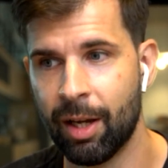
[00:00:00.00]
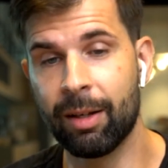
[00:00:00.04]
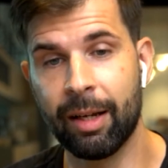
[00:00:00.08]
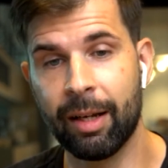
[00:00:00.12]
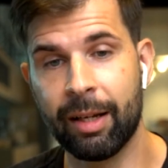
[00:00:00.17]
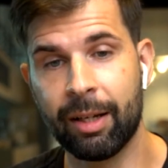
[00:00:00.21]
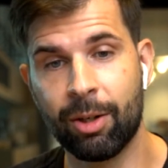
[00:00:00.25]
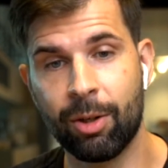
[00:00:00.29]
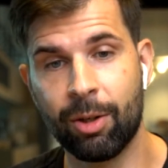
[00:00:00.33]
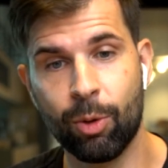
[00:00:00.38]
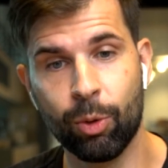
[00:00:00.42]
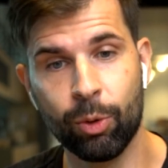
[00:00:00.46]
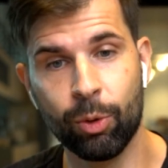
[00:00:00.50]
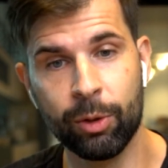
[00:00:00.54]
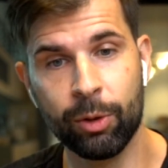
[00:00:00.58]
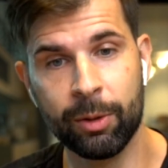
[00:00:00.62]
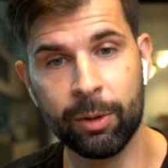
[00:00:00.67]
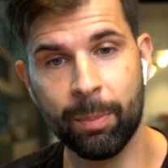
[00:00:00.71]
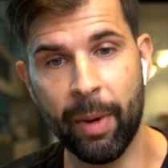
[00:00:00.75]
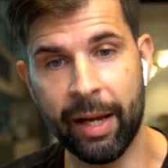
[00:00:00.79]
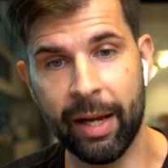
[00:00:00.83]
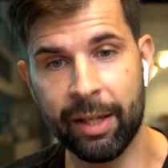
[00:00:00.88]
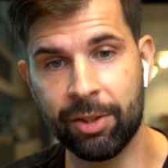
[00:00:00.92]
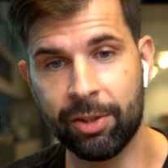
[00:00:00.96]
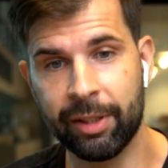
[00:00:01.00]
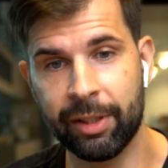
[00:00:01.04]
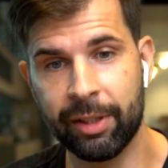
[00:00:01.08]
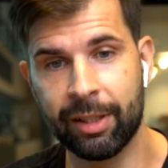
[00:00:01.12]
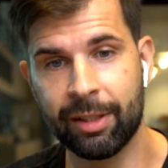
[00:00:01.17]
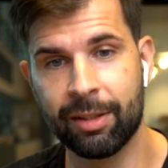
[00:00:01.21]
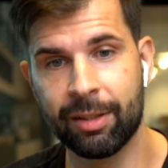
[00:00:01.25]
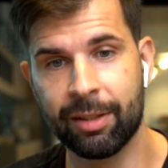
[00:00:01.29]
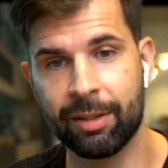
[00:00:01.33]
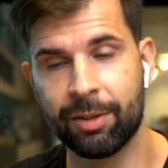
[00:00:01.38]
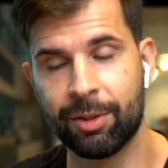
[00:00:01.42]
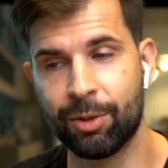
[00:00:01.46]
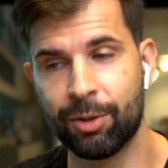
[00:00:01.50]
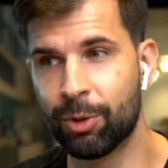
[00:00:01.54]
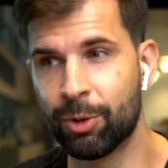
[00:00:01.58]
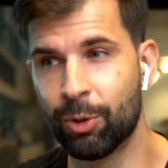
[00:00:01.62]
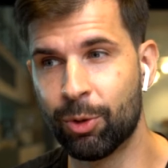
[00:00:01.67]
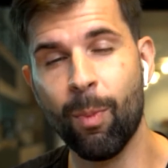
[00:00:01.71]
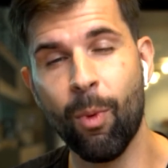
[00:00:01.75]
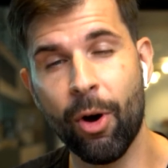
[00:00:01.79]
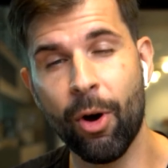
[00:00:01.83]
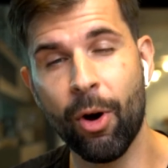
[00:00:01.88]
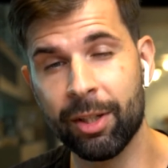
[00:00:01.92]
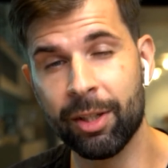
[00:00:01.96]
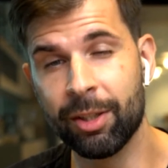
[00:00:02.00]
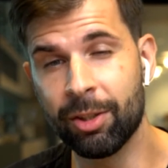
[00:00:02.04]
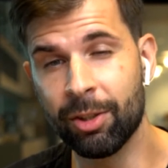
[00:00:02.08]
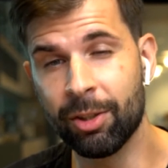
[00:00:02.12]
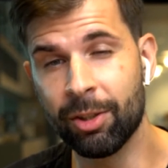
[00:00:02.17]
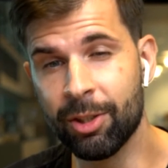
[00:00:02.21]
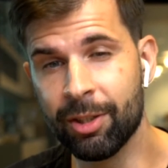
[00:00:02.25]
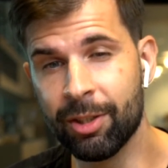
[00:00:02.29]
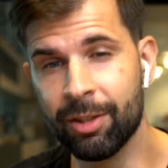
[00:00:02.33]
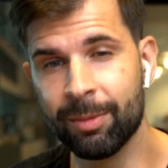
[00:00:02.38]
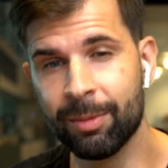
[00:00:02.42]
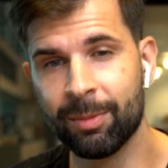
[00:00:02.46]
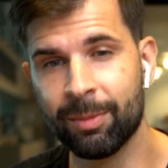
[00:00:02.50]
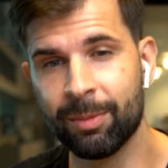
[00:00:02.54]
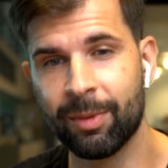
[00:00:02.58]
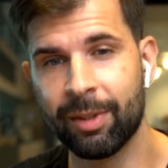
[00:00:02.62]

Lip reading: A good metric to monitor